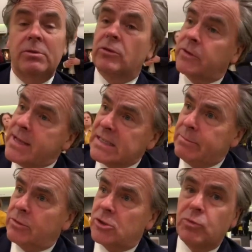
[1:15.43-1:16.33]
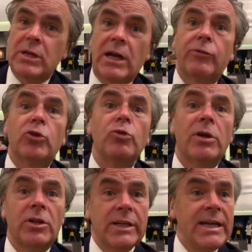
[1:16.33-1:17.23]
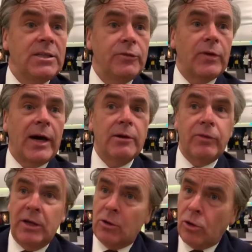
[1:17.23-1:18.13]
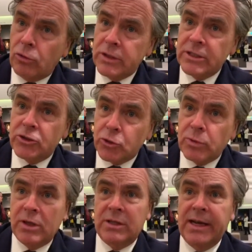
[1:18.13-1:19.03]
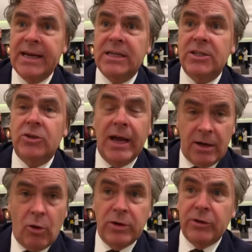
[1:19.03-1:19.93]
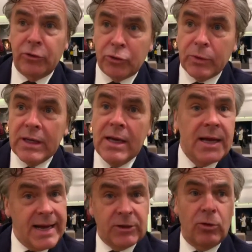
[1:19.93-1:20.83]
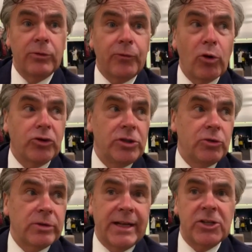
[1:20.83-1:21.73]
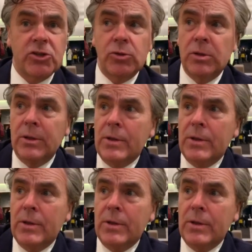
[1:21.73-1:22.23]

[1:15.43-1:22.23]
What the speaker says: Three exhibitors. Ah. We have 285, and only 280, and only three had unfortunately to cancel.